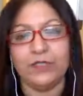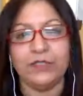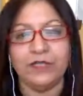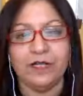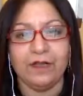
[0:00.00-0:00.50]

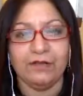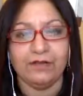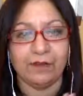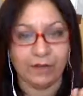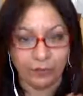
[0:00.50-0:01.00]

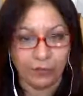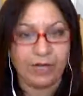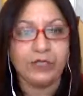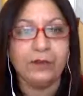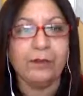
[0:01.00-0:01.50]

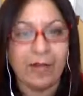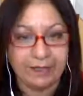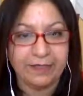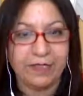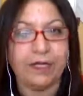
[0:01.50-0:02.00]
your
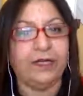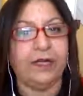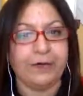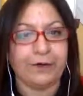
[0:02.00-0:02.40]
body a letter.